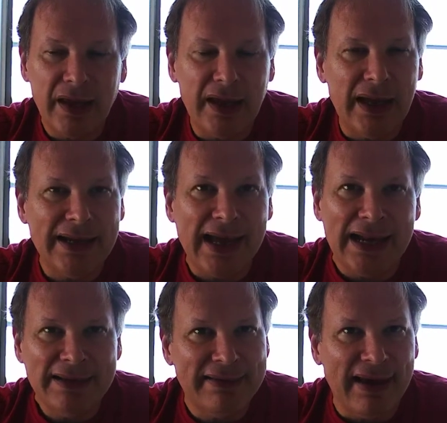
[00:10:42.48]
I gotta
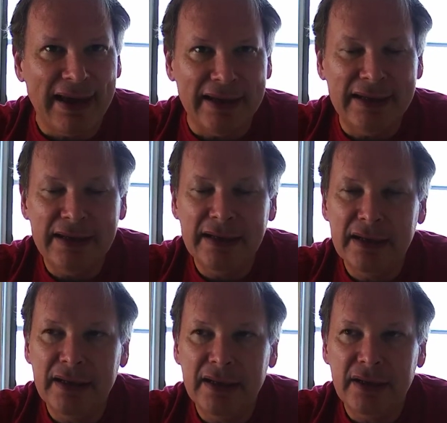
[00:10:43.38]
say,
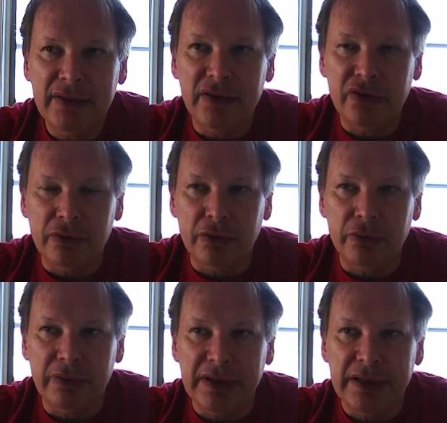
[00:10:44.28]
the surgery,